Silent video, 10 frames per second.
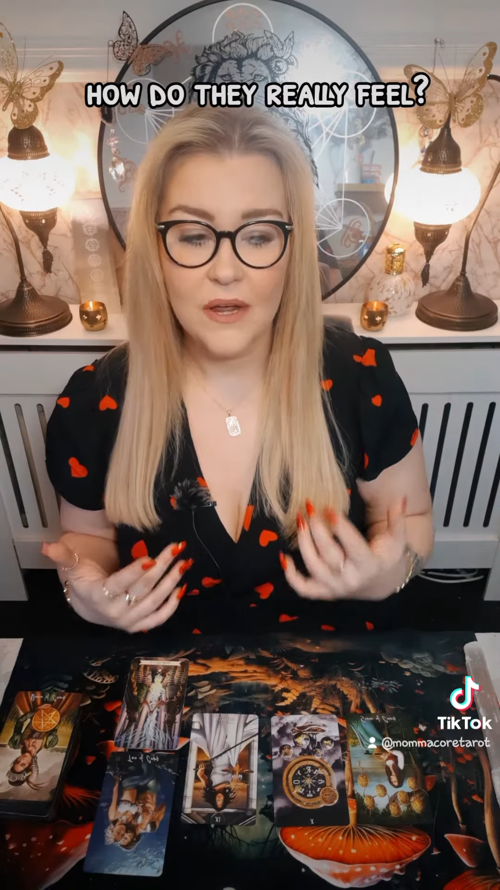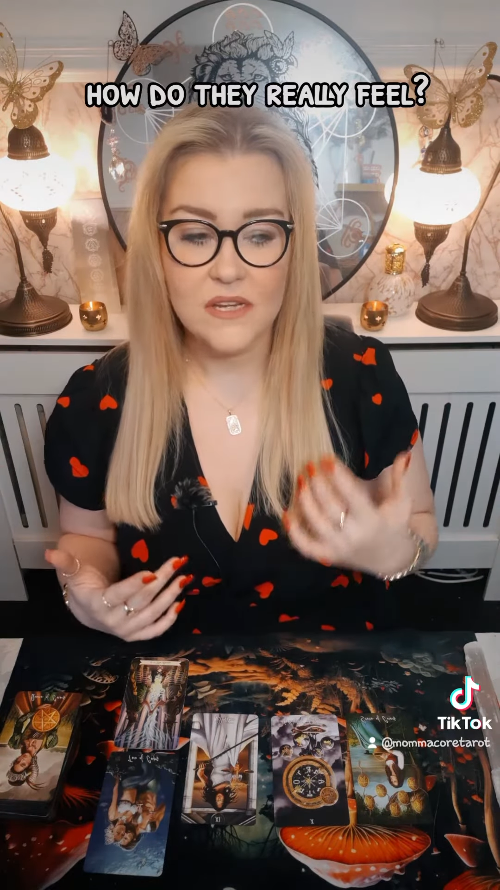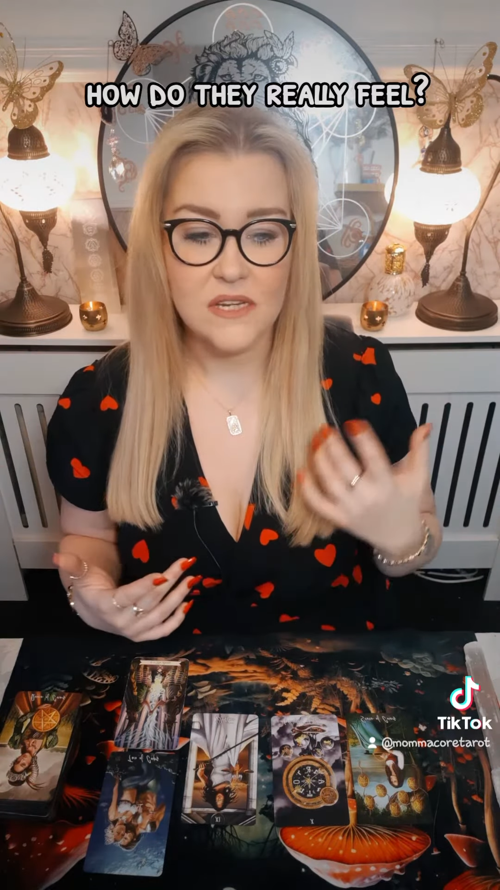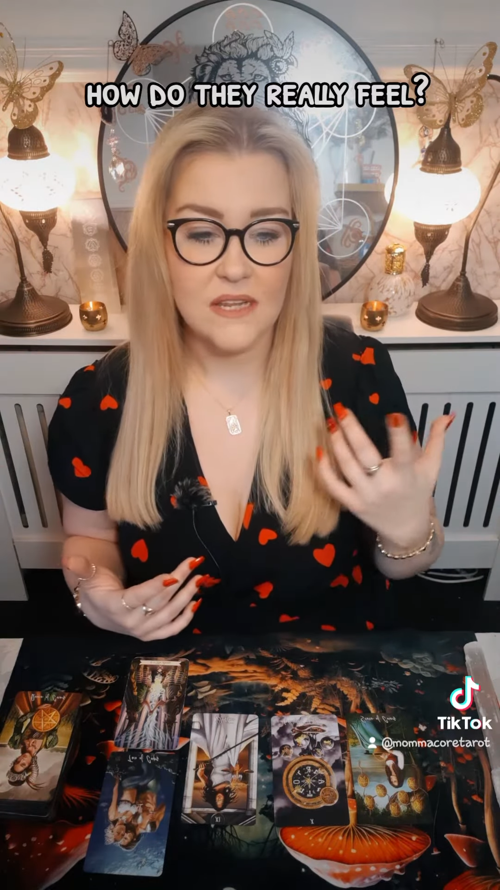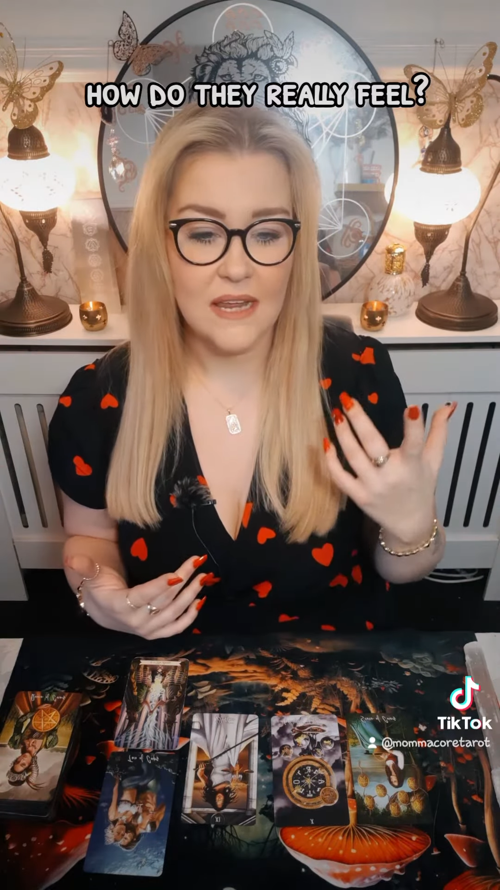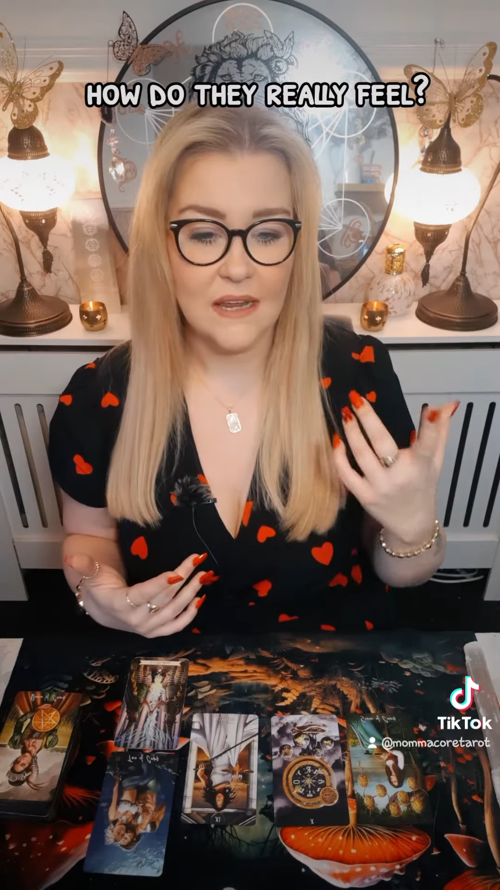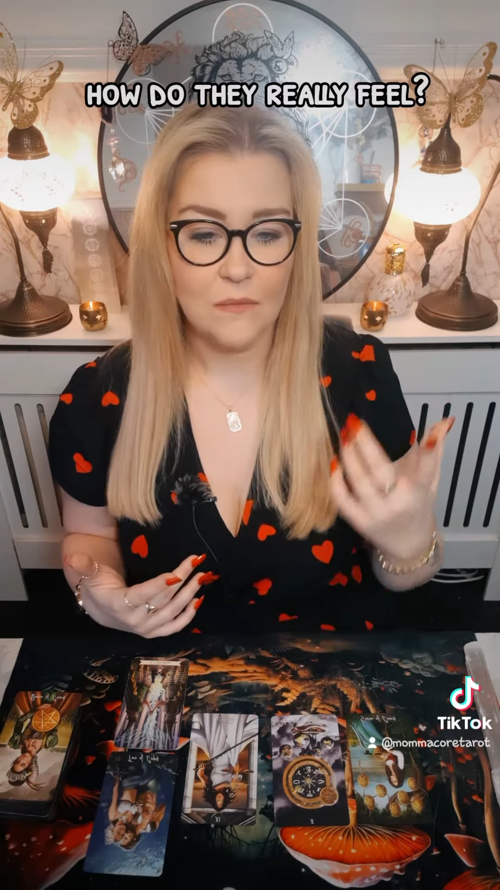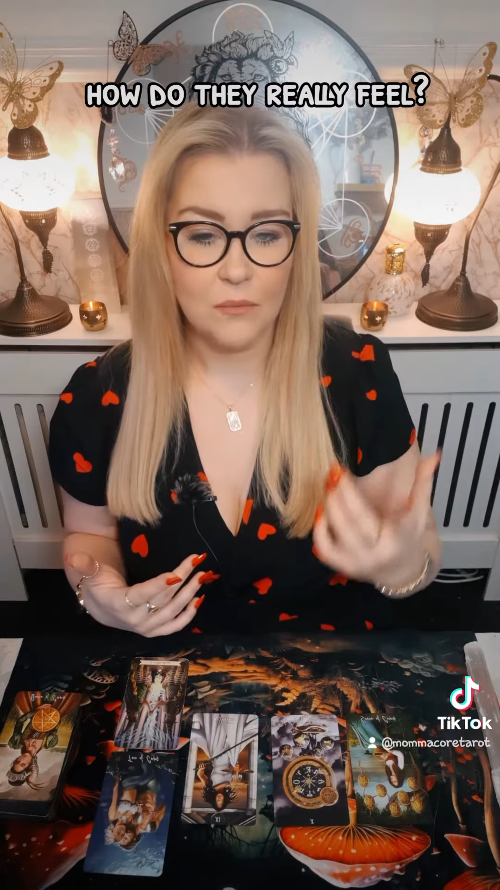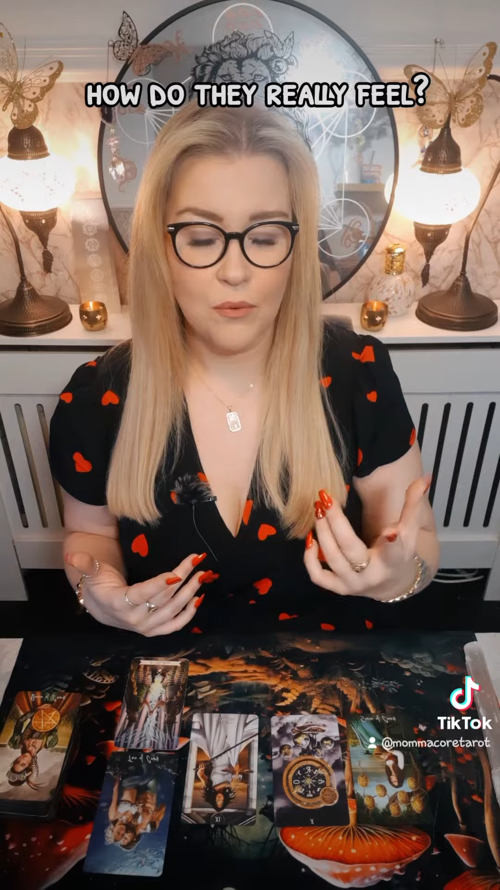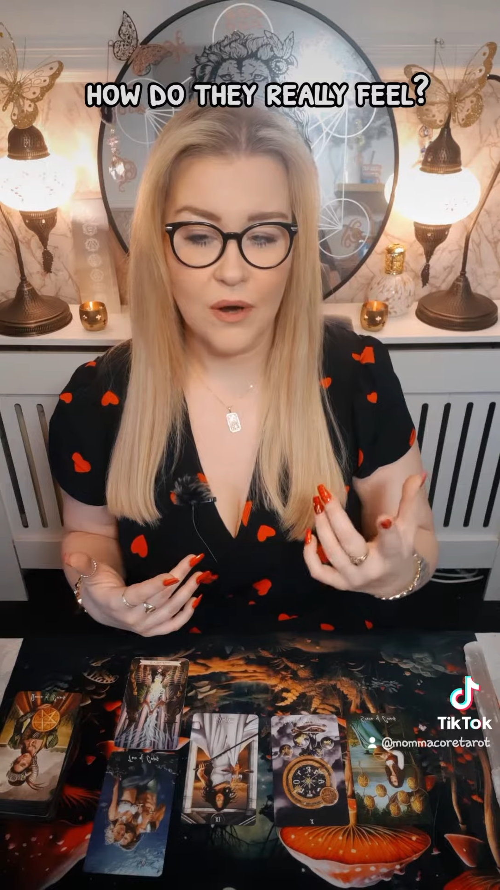so they
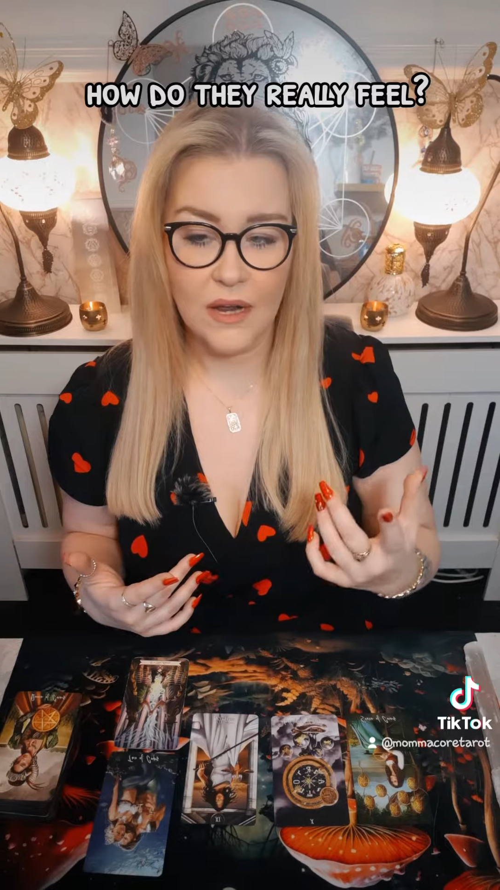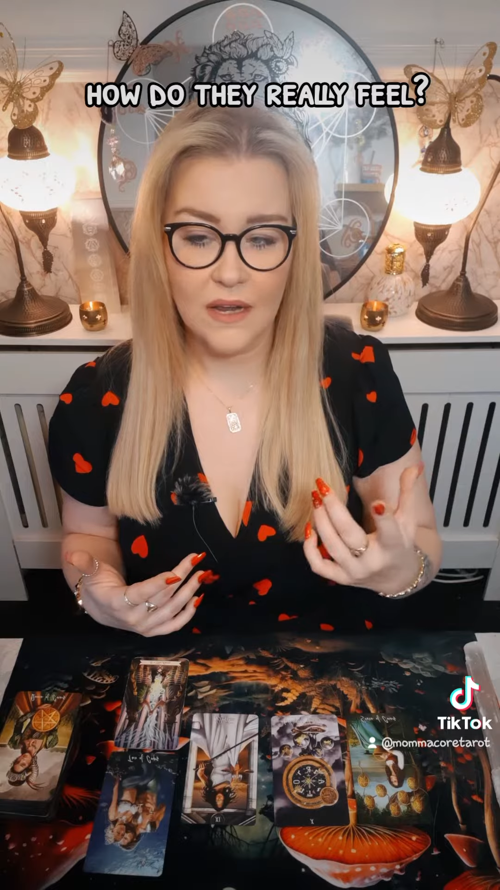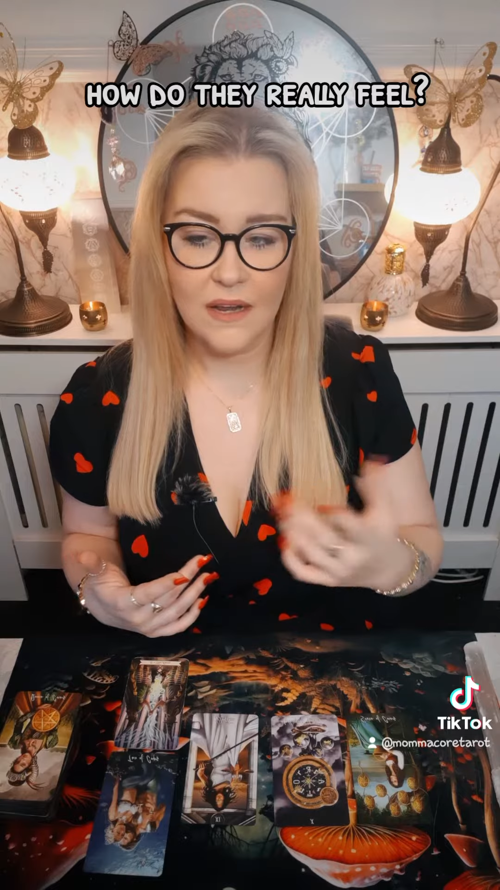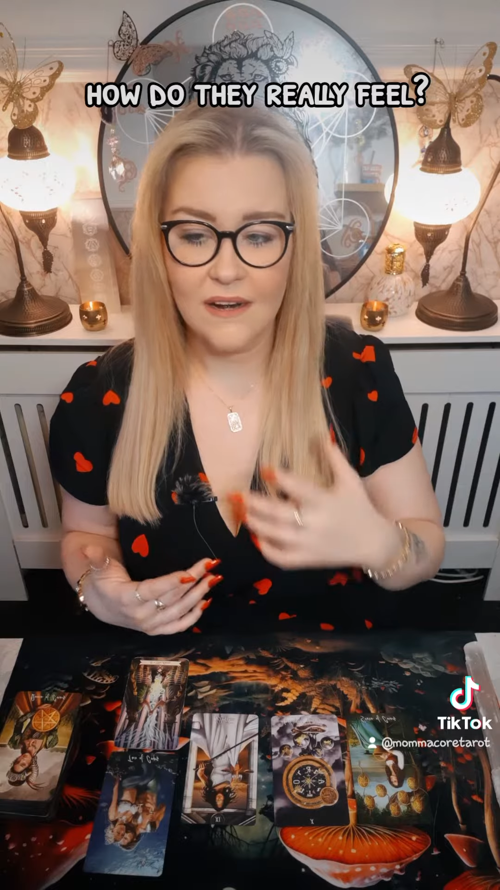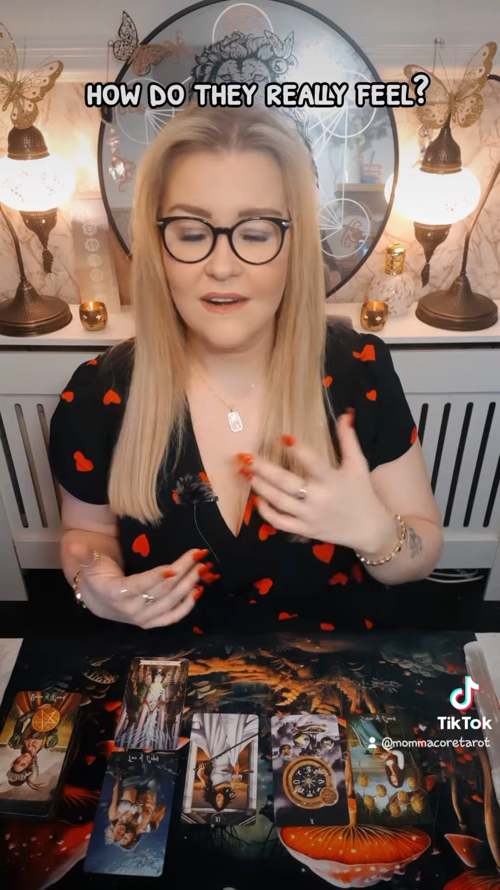can bring